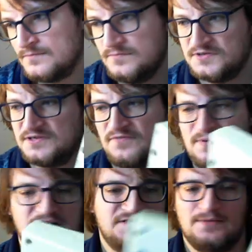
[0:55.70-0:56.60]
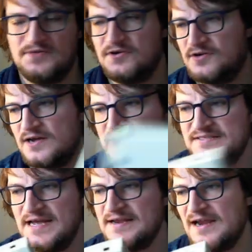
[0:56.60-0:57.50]
Because I've picked up the odd
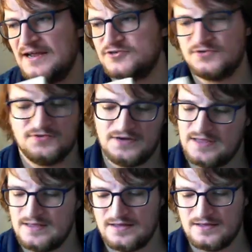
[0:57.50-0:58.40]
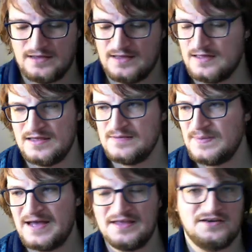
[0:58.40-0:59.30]
like dead Electron on
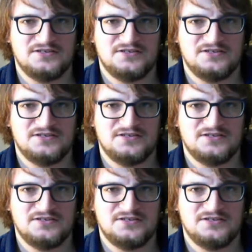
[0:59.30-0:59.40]
eBay,